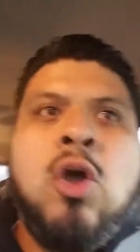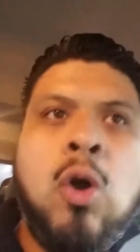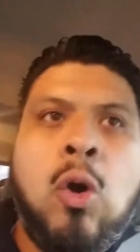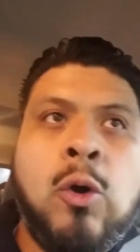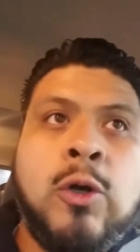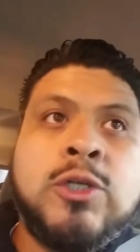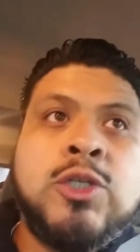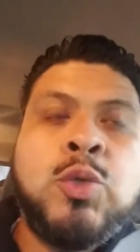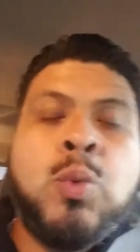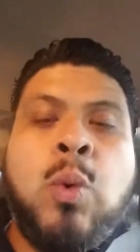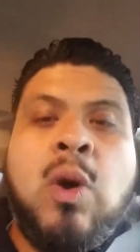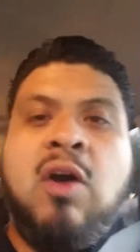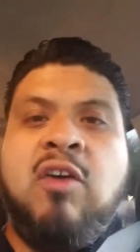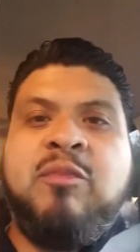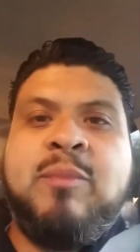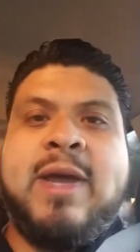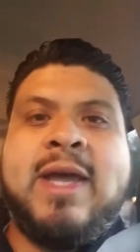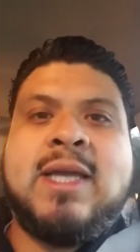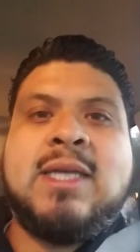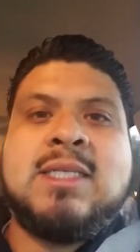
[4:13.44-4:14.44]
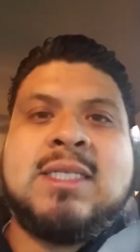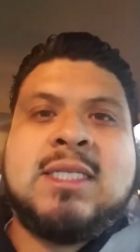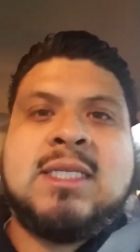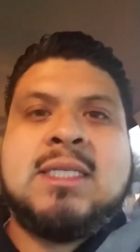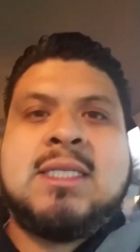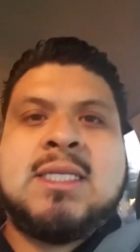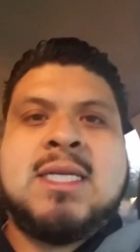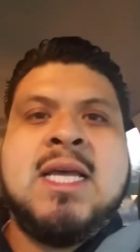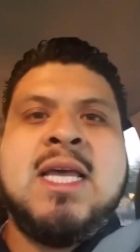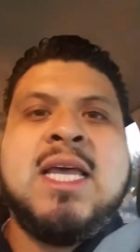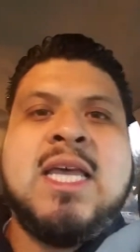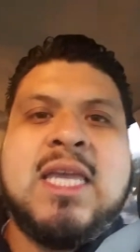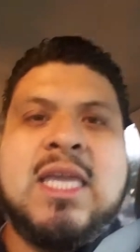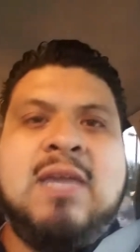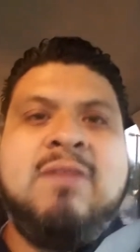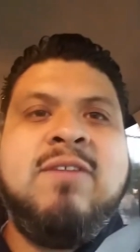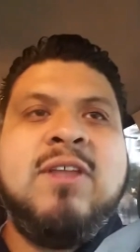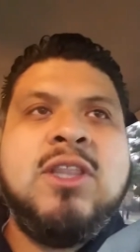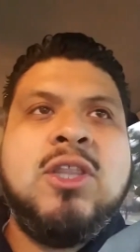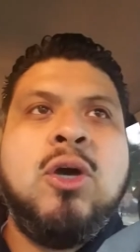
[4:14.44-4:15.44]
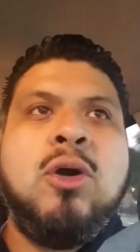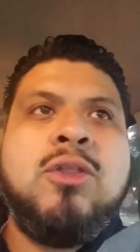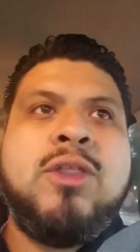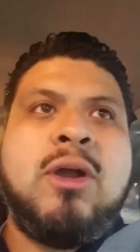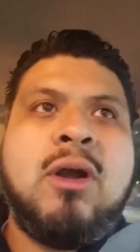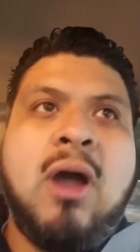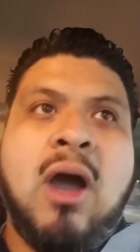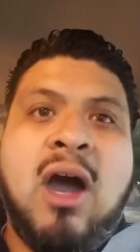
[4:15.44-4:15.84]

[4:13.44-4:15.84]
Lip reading: or 12 magazines. Even though they're